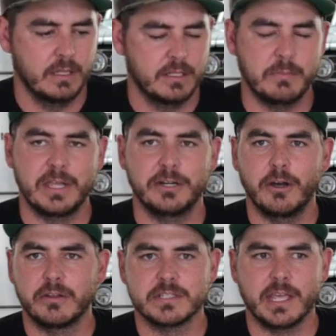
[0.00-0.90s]
they made a
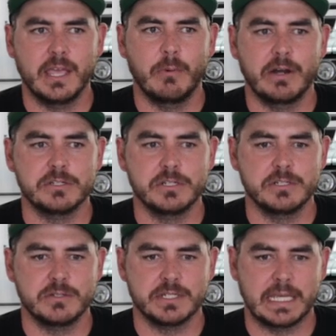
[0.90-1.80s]
note there, say, hey, why don't you
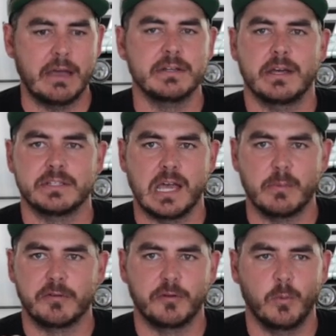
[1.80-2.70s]
use a countdown
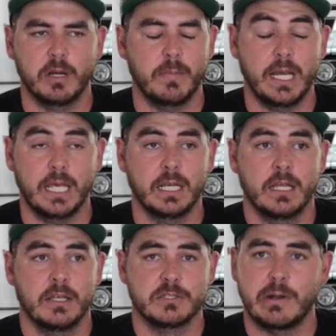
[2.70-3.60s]
timer from 1 minute
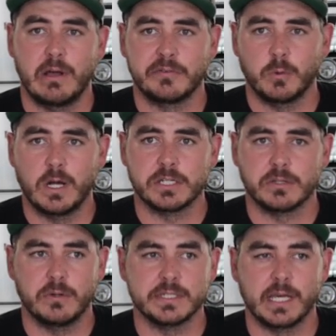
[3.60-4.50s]
so I don't have to watch
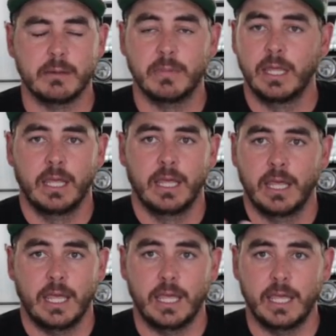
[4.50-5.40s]
it the whole time?
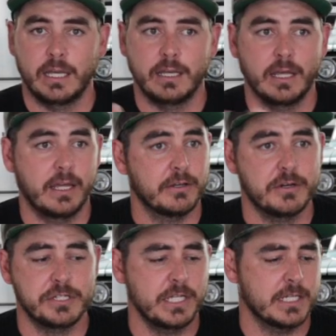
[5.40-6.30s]
And
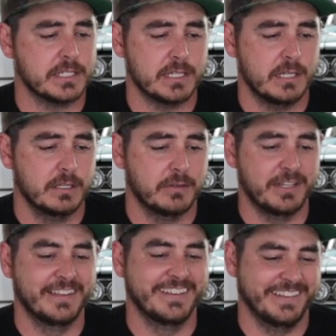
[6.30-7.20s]
you're a genius.
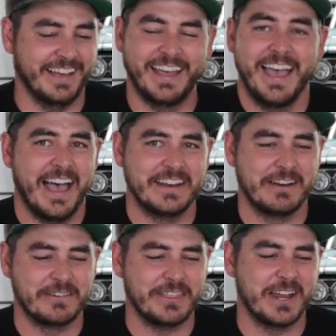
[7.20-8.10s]
I
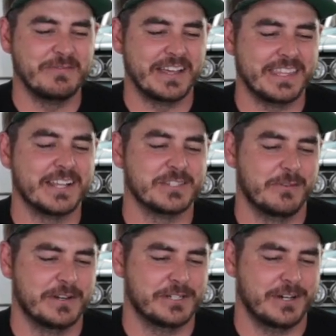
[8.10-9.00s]
never thought about that,
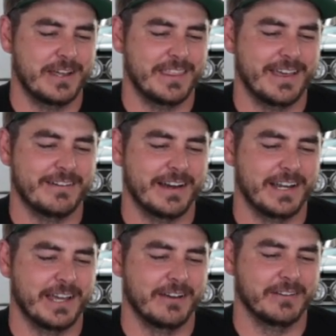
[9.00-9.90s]
so I'm gonna try it out
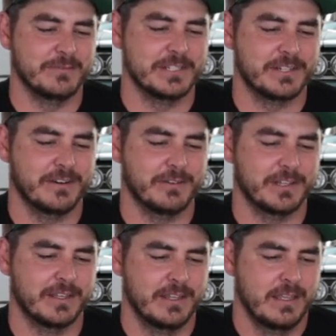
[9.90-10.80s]
right now. Let me just go to
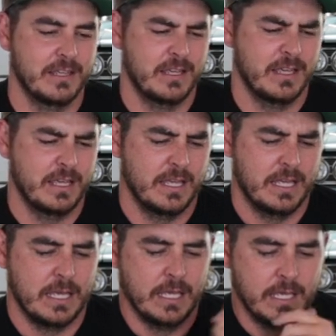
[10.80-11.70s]
the
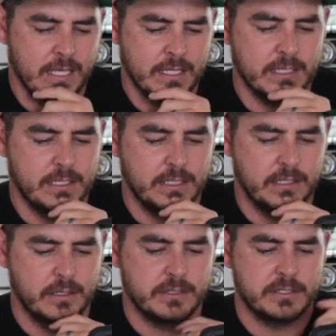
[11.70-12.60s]
thing
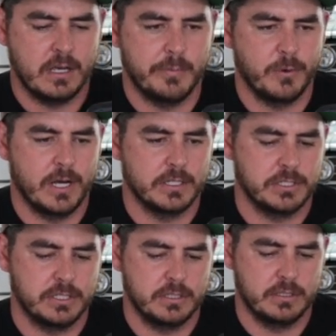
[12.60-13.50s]
here,
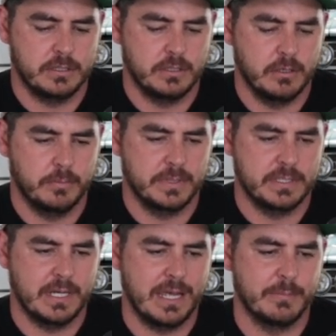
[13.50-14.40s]
stopwatch. Nope,
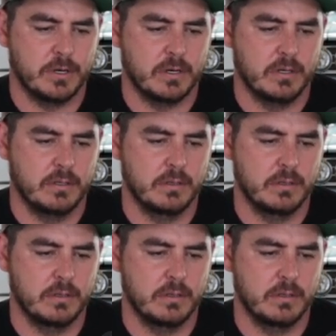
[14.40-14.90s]
timer.